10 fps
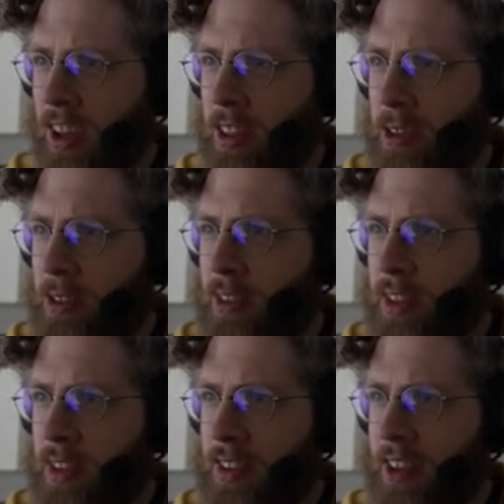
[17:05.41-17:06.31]
There's
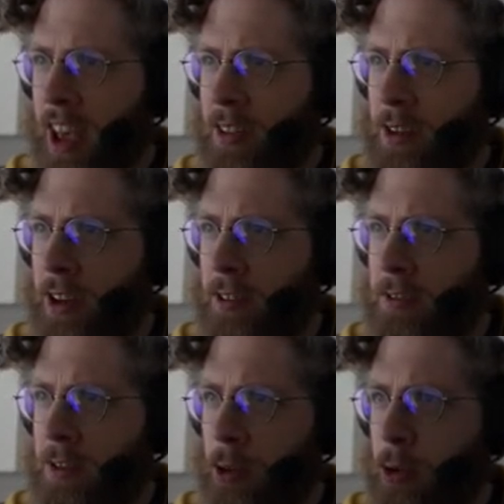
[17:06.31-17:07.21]
these lava
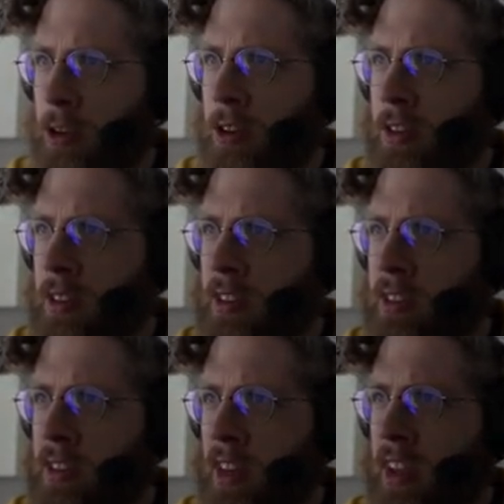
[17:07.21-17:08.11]
floors,
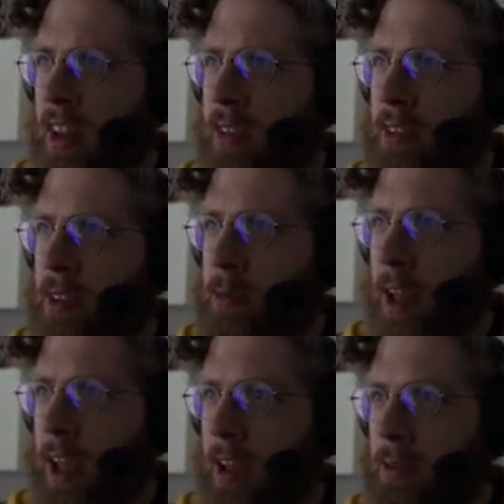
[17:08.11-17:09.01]
and
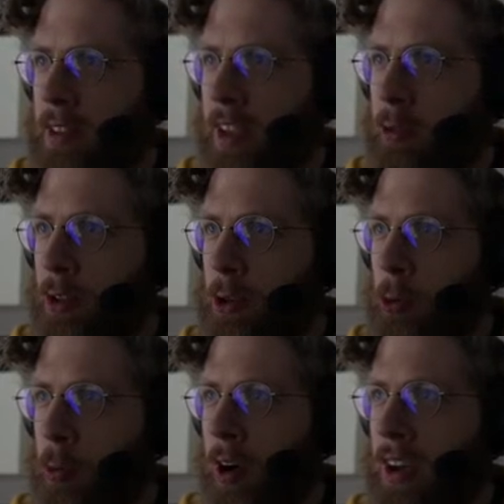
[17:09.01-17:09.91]
sometimes, like when you're
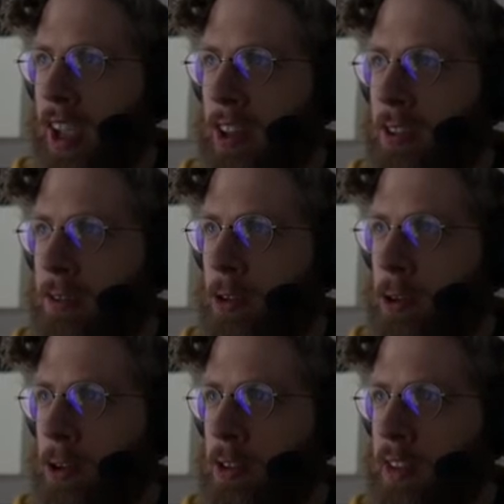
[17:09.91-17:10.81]
walking, the
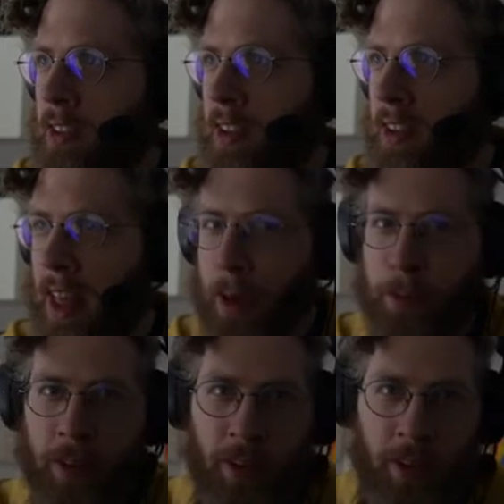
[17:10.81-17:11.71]
floor just
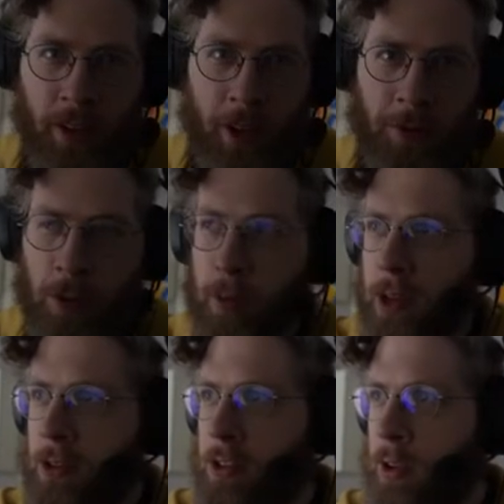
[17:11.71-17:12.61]
collapses out from
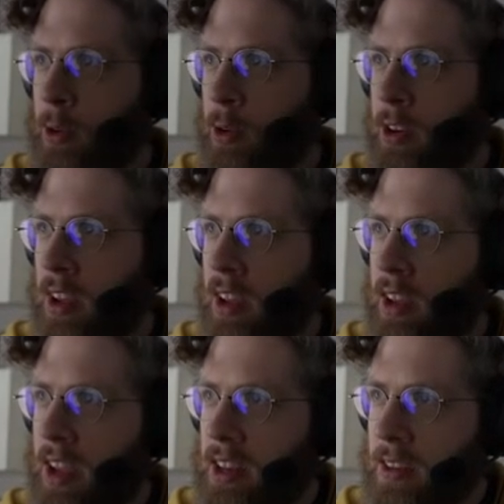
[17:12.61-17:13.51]
under you.
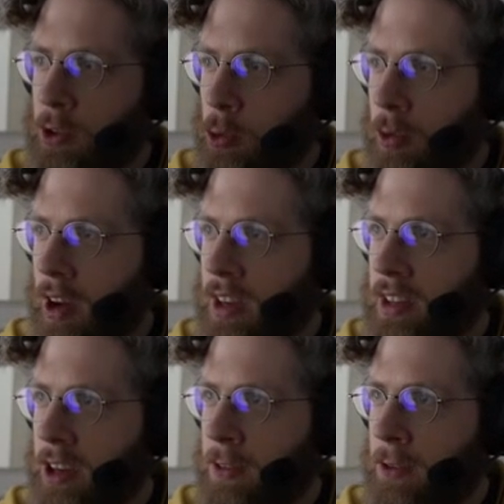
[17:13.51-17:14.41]
And if you walk
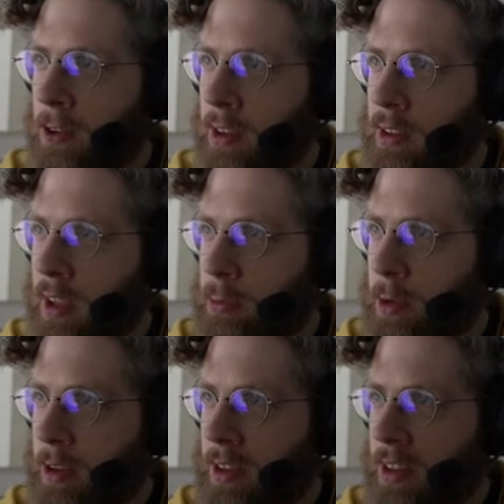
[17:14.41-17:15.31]
near, for
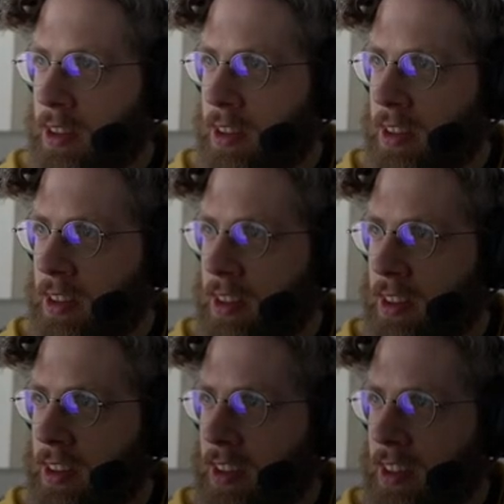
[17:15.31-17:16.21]
example,
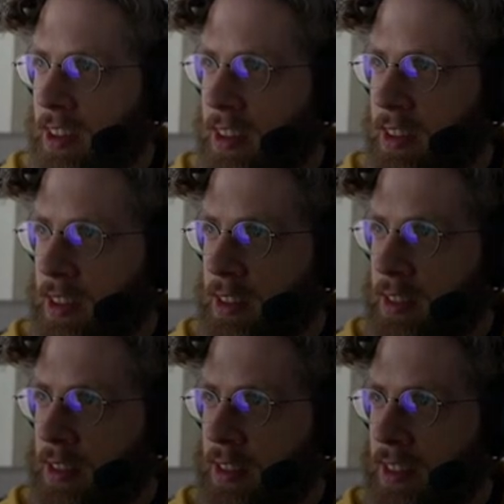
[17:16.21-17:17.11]

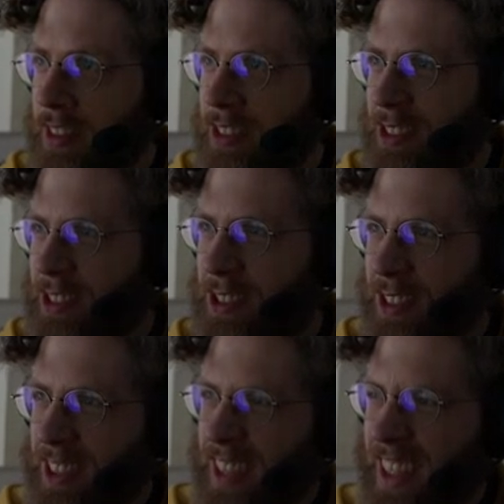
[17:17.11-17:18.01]
this.
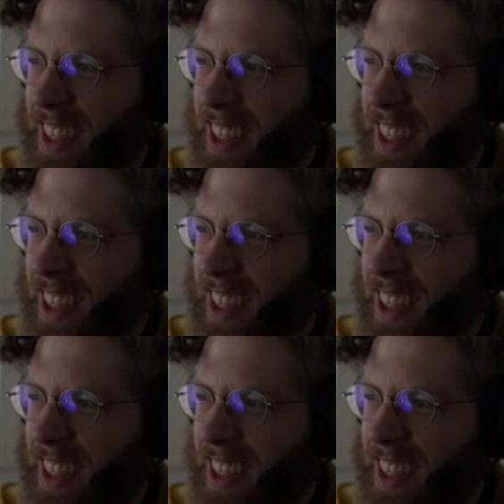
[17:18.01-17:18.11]
Oof!